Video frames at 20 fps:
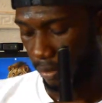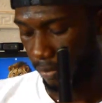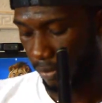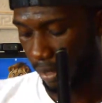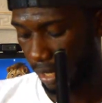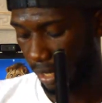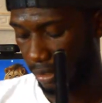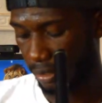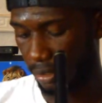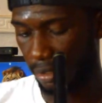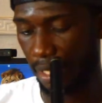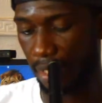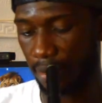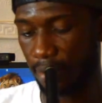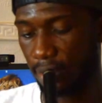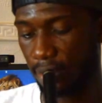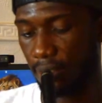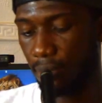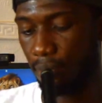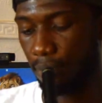right?
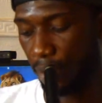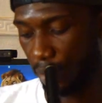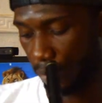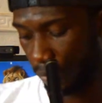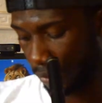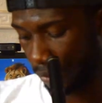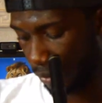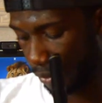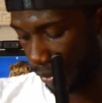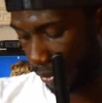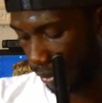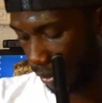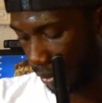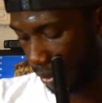That is the belt.